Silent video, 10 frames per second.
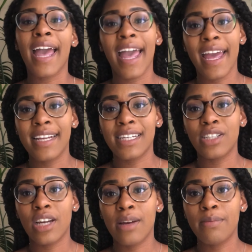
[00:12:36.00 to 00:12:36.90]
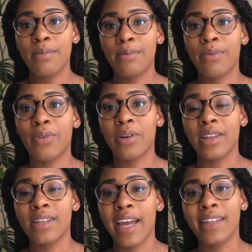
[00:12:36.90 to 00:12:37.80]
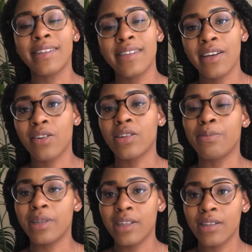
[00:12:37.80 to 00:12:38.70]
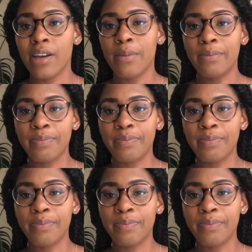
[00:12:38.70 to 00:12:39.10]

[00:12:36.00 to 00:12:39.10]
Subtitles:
and a tub for the sink or to put in the tub.